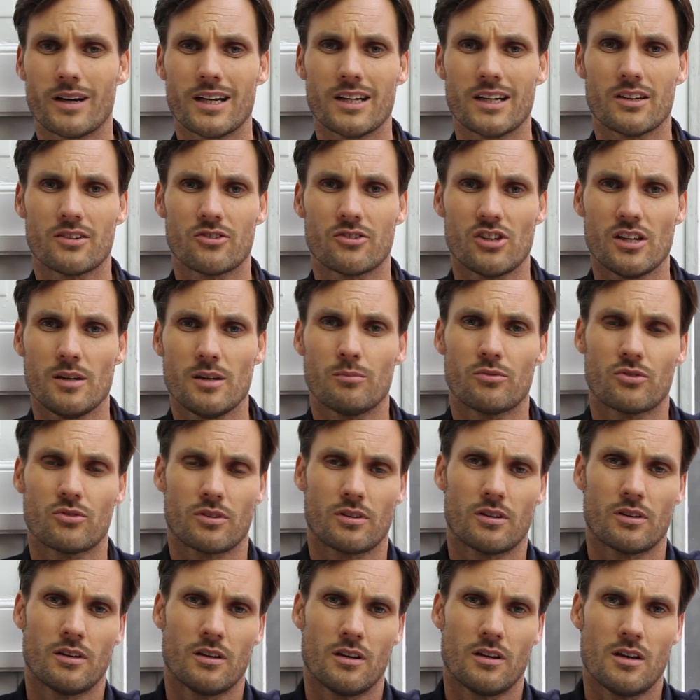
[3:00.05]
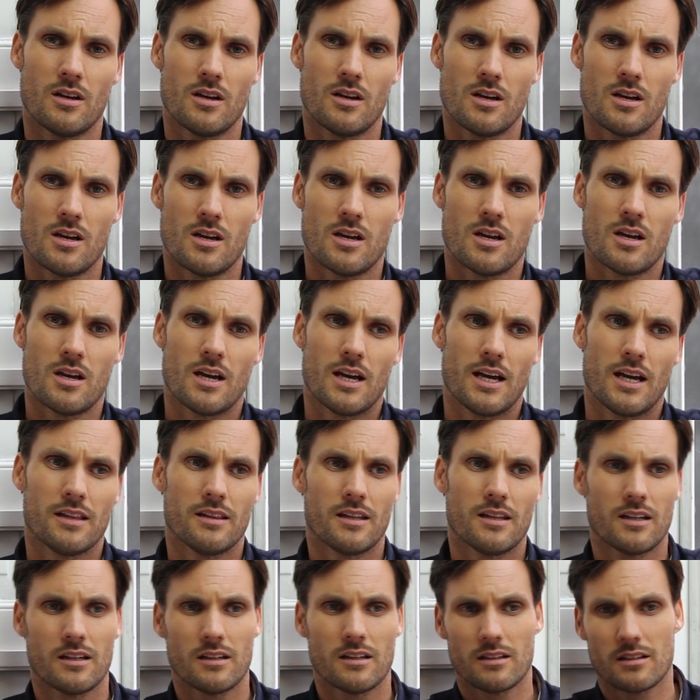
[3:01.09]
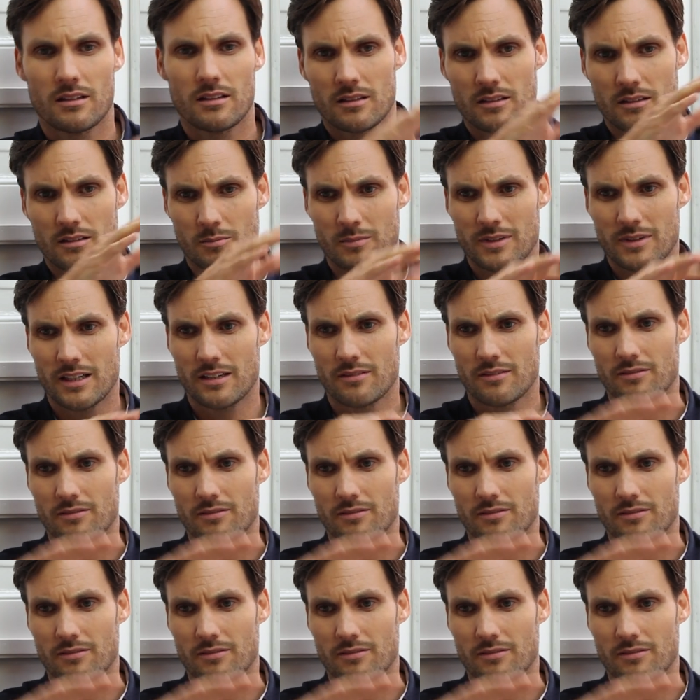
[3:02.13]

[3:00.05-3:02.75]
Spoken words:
white sheeps. And then some kind